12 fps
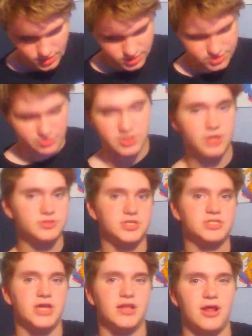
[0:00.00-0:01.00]
so he goes to
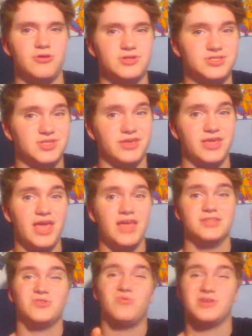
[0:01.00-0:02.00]
check it out, and he's like,
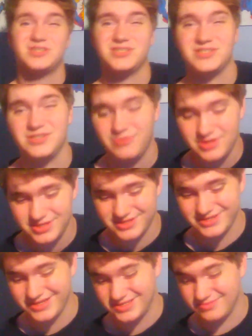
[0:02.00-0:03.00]
hey, Torch, you want to
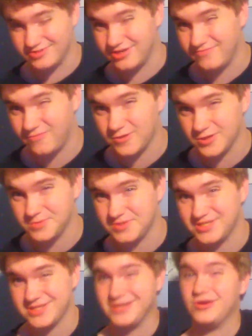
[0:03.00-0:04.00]
get some
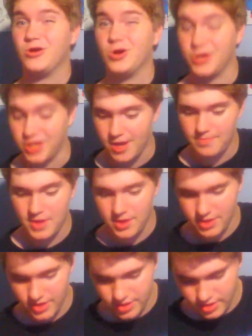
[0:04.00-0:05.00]
reinforcements and hurry up?
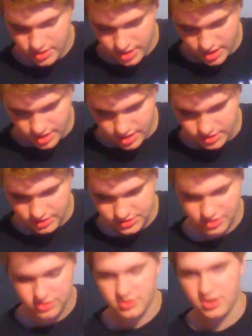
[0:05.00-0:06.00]
And next thing you